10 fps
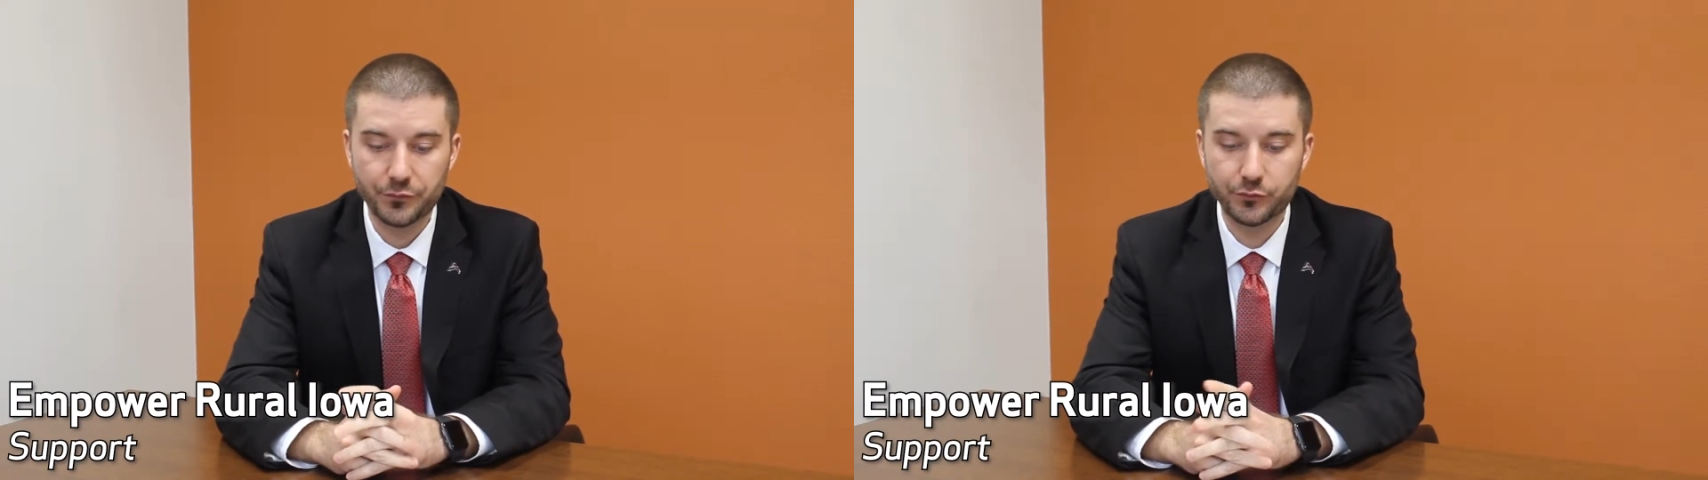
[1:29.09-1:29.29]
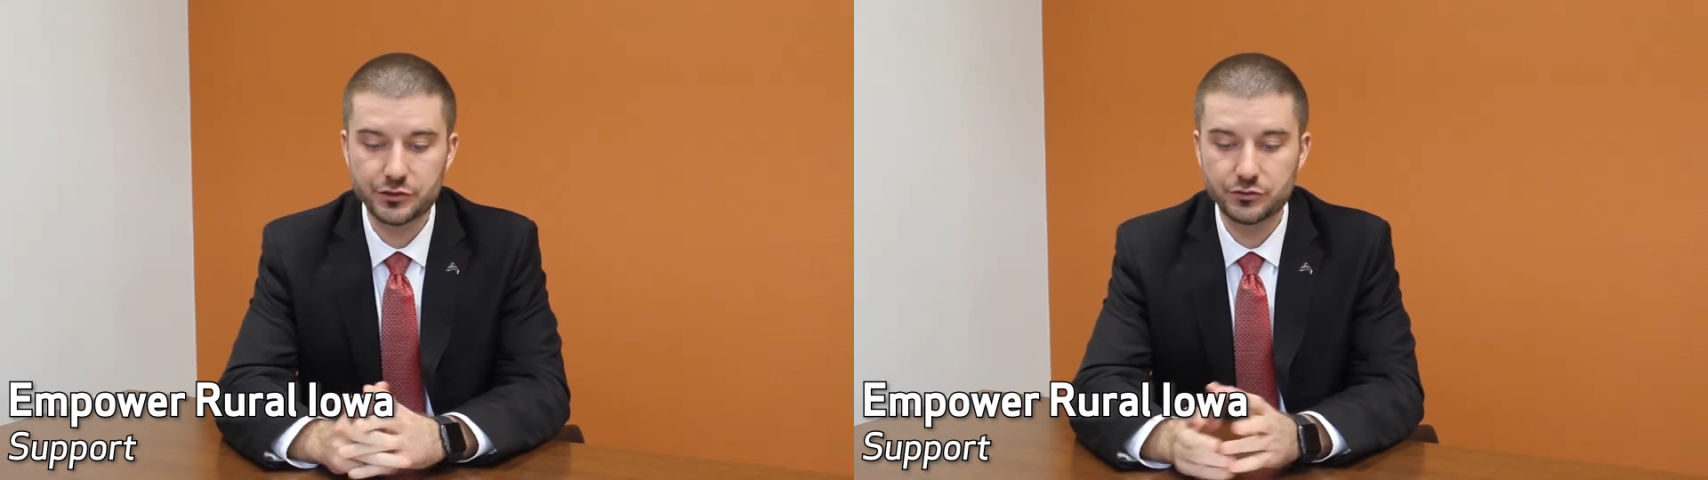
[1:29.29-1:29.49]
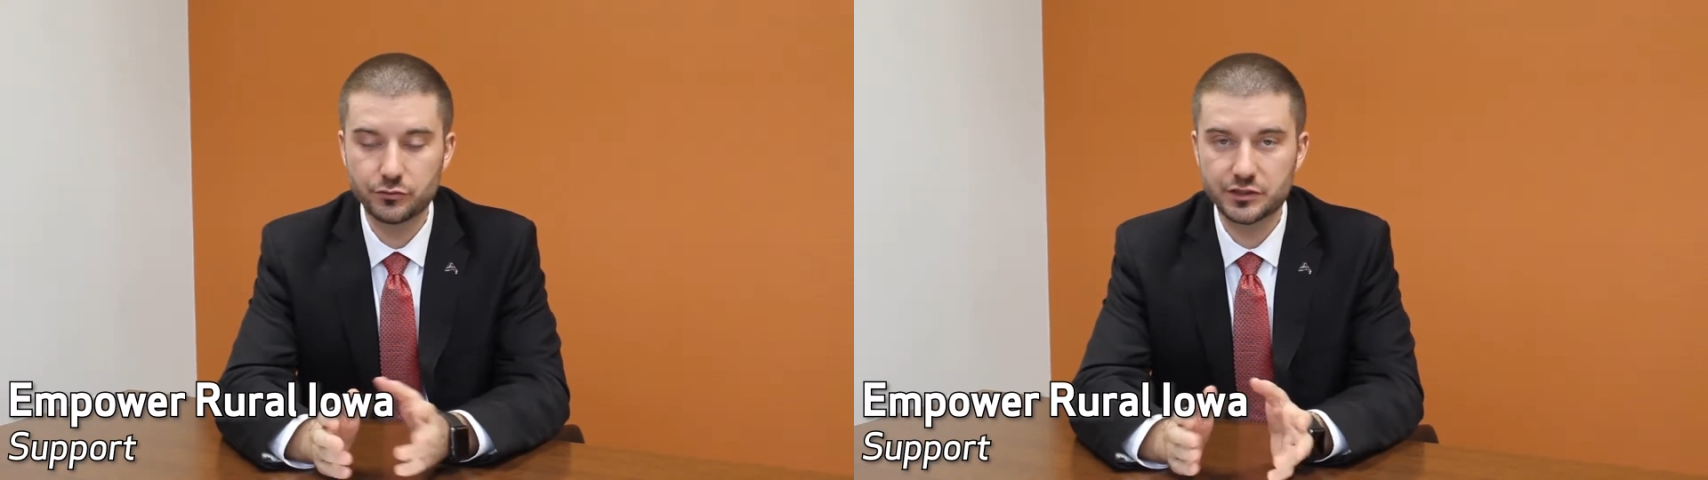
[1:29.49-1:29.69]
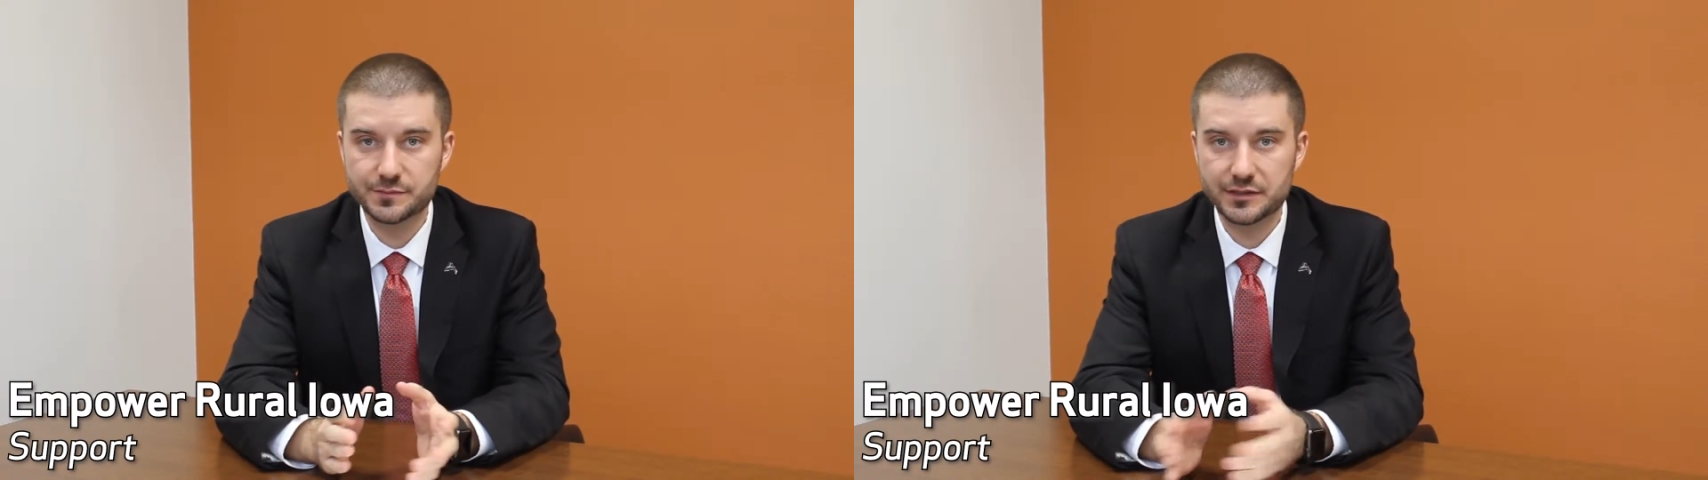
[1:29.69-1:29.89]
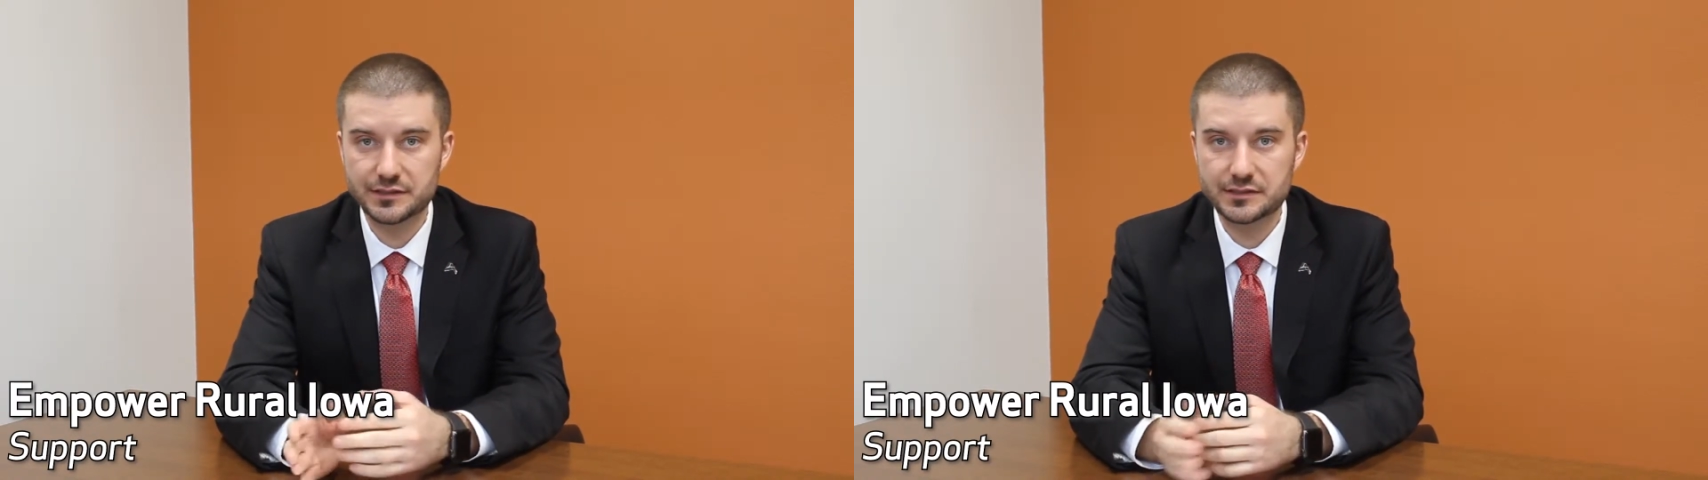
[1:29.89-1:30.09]
We do
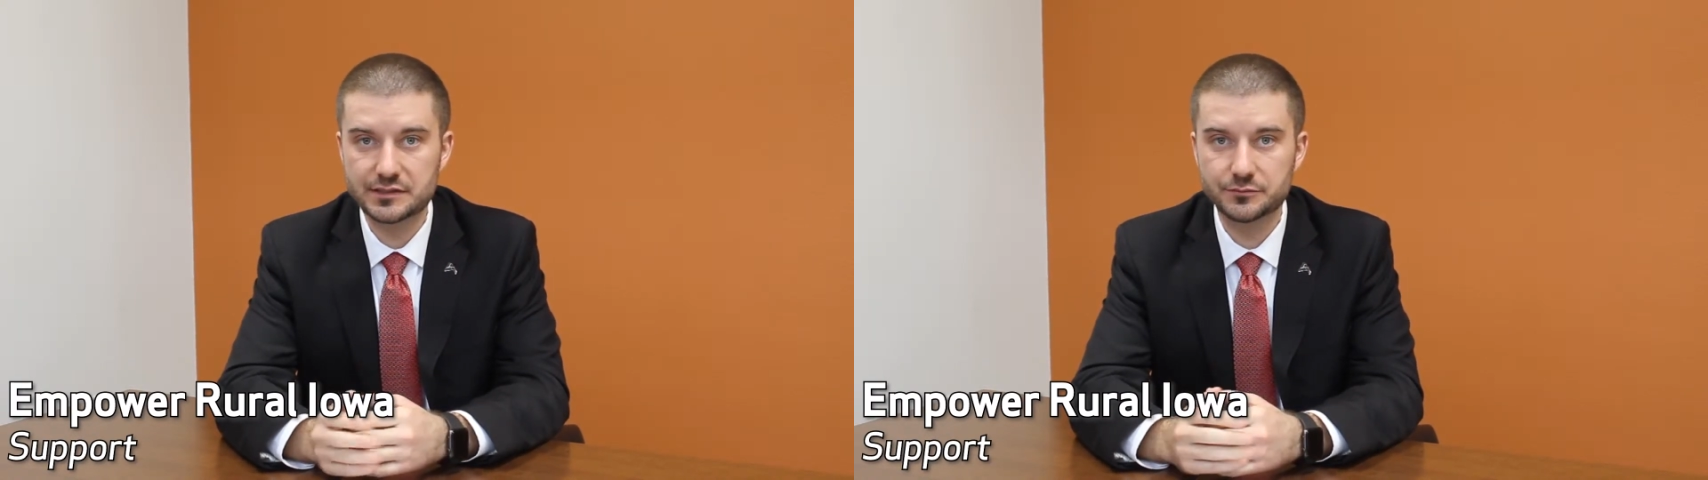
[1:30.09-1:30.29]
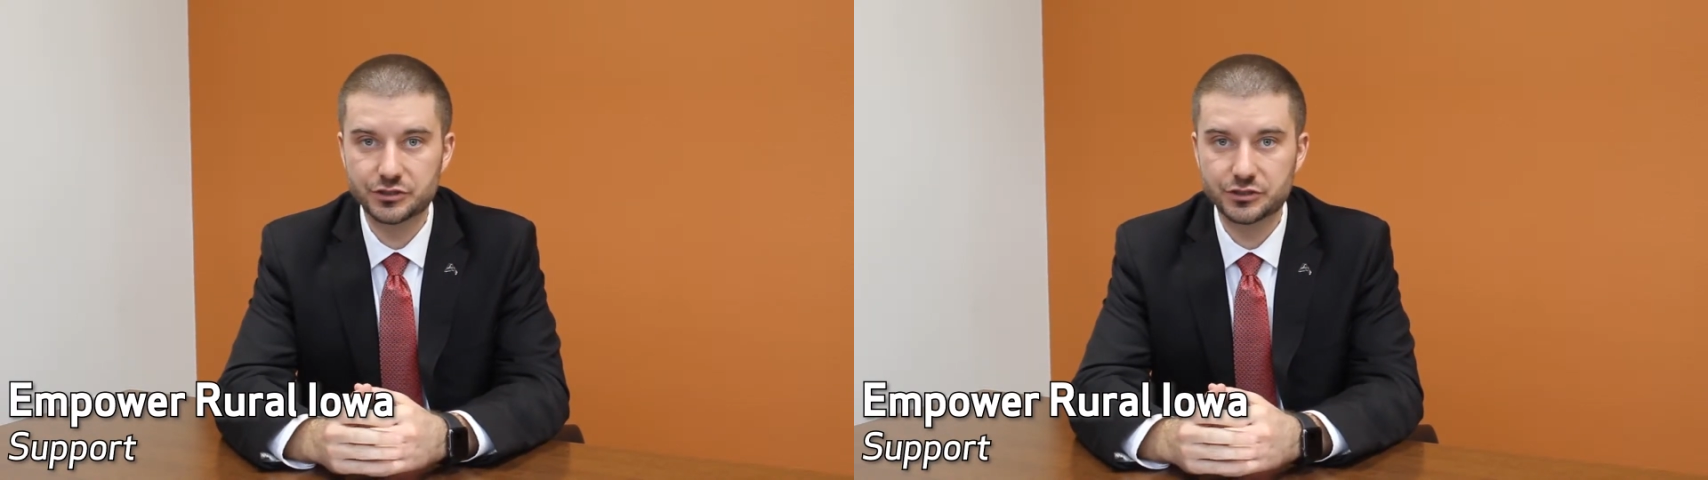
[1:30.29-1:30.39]
expect to see some